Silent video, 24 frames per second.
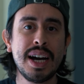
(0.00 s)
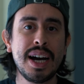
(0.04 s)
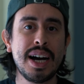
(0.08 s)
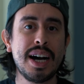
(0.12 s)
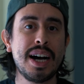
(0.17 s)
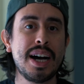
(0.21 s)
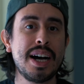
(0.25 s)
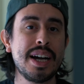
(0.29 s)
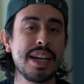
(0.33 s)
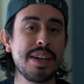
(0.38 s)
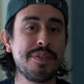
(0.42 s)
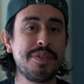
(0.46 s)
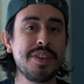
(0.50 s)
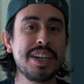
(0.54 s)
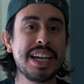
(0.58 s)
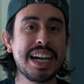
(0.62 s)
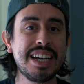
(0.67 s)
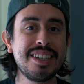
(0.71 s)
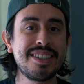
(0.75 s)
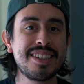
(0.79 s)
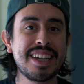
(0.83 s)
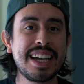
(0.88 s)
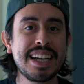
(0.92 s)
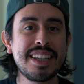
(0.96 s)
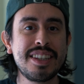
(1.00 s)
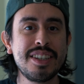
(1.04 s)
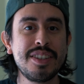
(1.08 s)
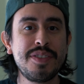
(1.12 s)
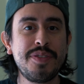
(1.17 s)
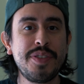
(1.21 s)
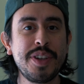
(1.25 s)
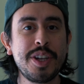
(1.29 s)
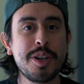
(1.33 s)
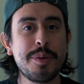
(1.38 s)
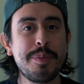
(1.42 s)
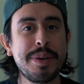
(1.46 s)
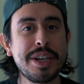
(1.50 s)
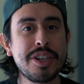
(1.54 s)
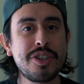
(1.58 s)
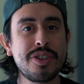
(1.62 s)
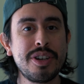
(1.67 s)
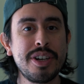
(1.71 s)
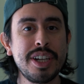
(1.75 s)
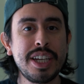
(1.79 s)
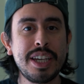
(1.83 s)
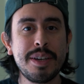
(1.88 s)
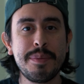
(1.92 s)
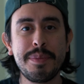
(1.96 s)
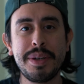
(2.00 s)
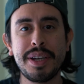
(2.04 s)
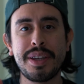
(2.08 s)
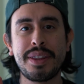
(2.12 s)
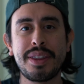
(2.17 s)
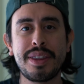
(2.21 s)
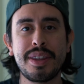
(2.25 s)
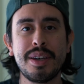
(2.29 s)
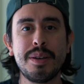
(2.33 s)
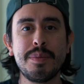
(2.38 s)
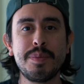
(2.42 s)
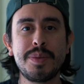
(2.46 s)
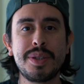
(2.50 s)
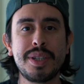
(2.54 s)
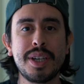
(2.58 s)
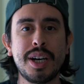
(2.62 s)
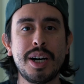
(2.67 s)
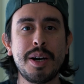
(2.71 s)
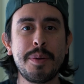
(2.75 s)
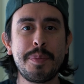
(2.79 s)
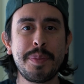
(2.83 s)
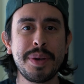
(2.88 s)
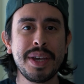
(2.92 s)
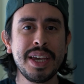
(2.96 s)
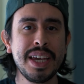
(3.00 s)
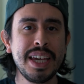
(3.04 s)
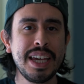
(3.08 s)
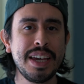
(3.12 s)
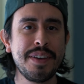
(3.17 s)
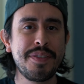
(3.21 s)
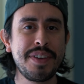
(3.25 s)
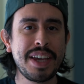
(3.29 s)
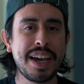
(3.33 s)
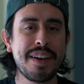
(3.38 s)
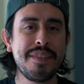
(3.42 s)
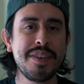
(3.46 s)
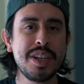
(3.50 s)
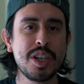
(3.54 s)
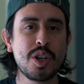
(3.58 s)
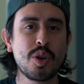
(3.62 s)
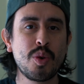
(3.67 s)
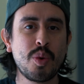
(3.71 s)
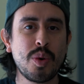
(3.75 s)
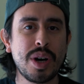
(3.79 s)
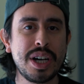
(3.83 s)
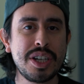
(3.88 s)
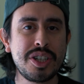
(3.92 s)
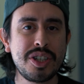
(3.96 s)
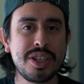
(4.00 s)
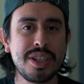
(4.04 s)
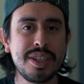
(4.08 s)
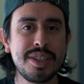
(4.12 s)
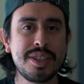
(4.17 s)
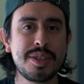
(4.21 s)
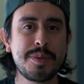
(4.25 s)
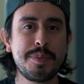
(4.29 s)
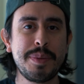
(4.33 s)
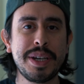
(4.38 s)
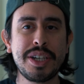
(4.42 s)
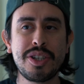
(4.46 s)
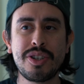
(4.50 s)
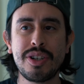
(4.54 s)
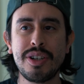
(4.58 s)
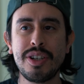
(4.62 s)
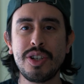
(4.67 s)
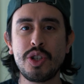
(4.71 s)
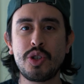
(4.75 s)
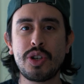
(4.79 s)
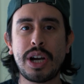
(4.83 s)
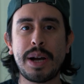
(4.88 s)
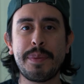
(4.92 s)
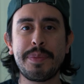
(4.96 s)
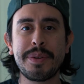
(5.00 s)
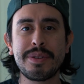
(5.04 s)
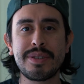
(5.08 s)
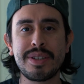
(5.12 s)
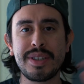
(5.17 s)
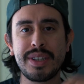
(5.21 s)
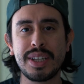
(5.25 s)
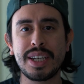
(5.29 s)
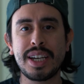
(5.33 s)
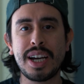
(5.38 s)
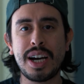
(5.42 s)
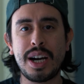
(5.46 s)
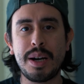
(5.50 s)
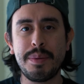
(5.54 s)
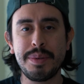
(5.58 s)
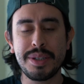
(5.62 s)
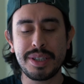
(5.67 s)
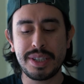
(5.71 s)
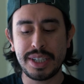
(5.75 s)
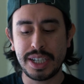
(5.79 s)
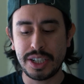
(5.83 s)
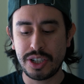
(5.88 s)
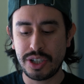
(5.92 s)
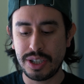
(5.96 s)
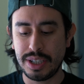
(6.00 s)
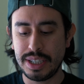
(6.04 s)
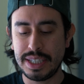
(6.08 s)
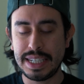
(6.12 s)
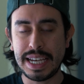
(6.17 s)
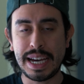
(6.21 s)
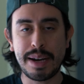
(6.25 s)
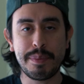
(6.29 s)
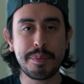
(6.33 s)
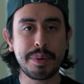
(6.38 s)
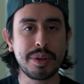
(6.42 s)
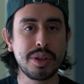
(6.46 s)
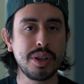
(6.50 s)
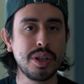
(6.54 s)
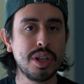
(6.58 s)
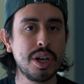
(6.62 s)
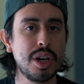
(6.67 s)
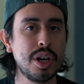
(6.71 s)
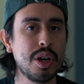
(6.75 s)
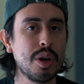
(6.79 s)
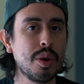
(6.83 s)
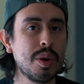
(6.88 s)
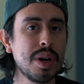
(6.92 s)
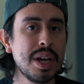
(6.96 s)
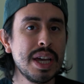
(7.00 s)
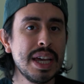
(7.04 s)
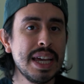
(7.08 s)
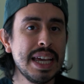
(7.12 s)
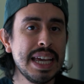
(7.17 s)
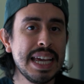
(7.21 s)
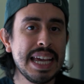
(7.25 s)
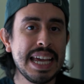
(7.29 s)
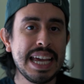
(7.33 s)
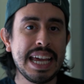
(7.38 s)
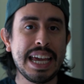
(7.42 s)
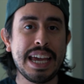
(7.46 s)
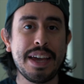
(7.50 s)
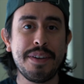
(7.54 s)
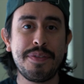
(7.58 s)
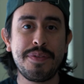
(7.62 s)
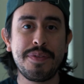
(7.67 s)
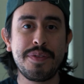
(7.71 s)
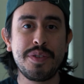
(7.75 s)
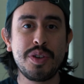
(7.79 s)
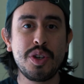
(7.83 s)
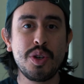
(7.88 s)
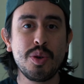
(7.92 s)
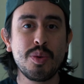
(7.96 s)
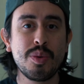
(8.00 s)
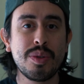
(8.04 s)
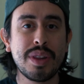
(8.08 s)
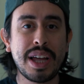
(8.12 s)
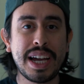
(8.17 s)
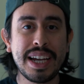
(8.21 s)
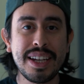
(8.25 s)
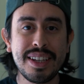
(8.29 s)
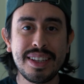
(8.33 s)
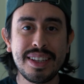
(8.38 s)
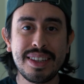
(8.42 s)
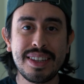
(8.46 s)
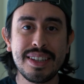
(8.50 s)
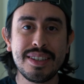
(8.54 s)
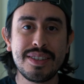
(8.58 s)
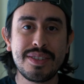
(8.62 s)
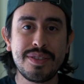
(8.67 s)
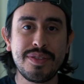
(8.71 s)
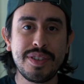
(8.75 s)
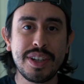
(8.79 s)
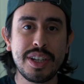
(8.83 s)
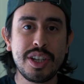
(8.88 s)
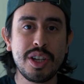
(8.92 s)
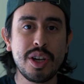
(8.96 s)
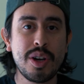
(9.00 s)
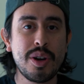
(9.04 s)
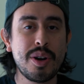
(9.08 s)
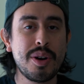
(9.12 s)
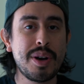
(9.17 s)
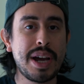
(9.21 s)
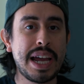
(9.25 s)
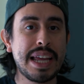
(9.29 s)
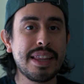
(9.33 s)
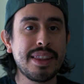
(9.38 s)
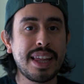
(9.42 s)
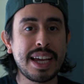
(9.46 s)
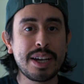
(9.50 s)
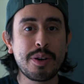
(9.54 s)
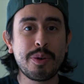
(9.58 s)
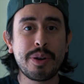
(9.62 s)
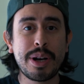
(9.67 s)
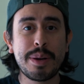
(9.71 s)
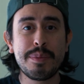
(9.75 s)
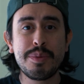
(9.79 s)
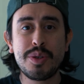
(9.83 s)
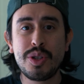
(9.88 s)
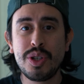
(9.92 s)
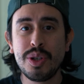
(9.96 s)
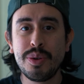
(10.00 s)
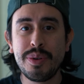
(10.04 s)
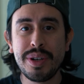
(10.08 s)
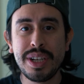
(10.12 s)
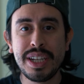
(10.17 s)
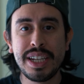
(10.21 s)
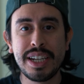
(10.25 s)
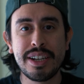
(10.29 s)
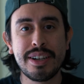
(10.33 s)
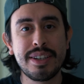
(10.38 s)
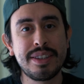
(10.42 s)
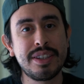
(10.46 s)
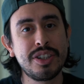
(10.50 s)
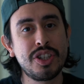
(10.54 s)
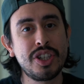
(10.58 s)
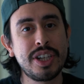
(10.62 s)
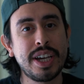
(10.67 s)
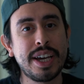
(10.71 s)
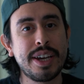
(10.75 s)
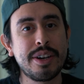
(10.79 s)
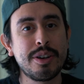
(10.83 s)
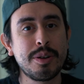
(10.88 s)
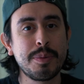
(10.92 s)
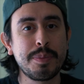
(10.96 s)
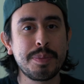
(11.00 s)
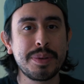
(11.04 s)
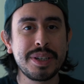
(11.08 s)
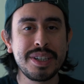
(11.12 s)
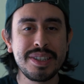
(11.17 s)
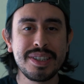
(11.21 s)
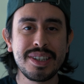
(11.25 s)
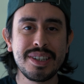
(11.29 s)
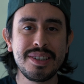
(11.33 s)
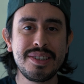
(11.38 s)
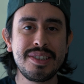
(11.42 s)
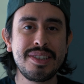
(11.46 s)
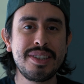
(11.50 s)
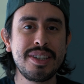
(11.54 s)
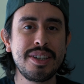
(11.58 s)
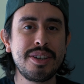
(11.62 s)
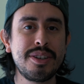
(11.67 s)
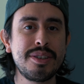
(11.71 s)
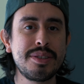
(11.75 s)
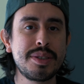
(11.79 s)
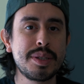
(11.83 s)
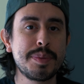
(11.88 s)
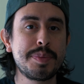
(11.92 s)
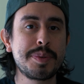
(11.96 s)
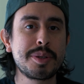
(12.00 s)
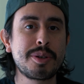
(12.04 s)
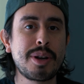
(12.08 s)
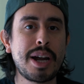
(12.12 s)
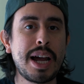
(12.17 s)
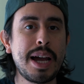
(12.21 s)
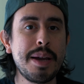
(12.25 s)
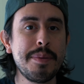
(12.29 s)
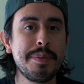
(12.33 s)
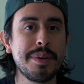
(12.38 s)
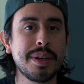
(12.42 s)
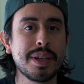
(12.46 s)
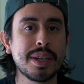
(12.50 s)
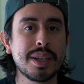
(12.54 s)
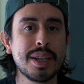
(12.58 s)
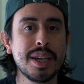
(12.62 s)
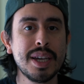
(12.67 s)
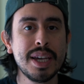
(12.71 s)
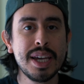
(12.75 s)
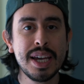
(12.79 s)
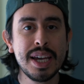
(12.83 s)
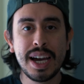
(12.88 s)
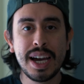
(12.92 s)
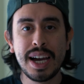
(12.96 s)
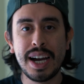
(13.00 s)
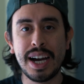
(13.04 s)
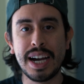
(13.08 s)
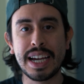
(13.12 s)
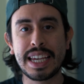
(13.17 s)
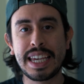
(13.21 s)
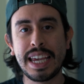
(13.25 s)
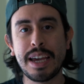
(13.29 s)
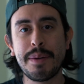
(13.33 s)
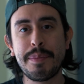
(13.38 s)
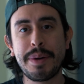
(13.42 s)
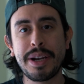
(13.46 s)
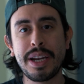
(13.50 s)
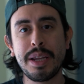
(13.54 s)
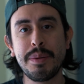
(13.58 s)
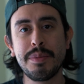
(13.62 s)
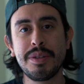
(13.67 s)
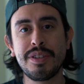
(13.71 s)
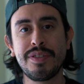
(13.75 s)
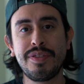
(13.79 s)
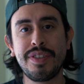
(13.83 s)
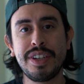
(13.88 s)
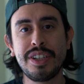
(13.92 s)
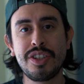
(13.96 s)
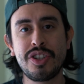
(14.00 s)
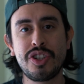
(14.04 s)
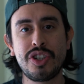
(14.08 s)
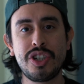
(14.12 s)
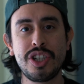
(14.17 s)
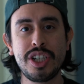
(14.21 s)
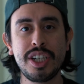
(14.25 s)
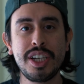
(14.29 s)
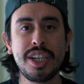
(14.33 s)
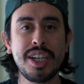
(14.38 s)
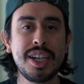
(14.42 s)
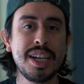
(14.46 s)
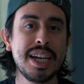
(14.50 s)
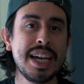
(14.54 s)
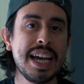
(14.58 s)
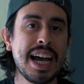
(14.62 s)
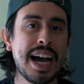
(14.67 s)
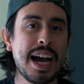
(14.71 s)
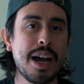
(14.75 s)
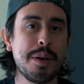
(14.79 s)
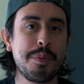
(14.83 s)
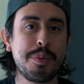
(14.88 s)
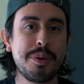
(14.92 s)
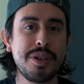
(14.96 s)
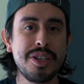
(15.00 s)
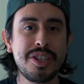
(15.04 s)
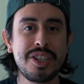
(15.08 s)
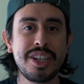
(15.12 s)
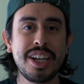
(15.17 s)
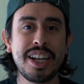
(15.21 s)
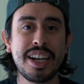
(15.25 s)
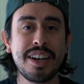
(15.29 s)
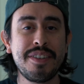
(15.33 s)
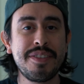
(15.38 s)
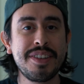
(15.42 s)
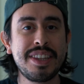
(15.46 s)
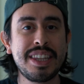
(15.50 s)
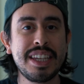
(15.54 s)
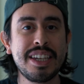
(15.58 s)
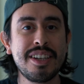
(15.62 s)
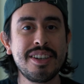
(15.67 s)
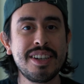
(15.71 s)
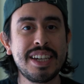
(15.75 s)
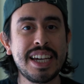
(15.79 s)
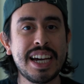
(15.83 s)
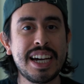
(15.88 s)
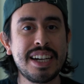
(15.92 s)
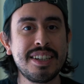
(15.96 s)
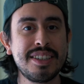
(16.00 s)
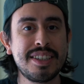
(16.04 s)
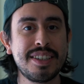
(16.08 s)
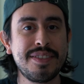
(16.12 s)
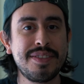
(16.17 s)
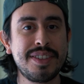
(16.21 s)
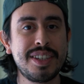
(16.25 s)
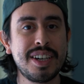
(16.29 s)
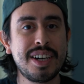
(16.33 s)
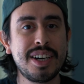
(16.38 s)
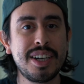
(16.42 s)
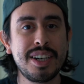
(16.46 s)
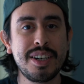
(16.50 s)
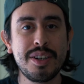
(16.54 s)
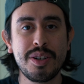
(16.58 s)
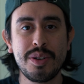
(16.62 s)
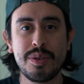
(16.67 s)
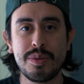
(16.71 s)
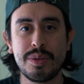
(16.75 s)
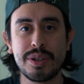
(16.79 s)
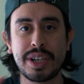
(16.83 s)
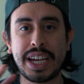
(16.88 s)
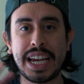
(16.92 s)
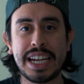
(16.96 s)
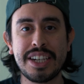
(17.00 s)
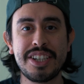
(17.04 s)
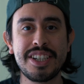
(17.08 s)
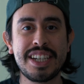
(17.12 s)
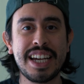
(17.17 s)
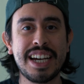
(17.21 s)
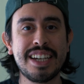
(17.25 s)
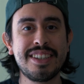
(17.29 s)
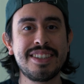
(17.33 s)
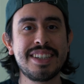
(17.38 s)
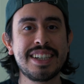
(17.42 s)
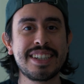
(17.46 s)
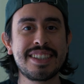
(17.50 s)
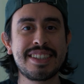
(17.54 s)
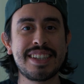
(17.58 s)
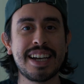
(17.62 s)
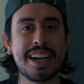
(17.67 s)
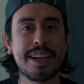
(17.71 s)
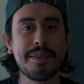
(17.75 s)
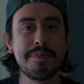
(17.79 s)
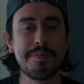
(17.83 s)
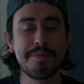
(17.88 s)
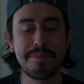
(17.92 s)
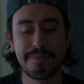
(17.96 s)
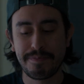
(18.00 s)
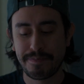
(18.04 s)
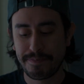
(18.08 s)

If you guys like this video, make sure to give me a thumbs up. If you have any questions, make sure to drop those in the comment section down below. If you like this video and like what I'm doing here at the channel, please consider subscribing. Again, my name is Vince G. I appreciate everything you guys have done. We'll catch you guys next time.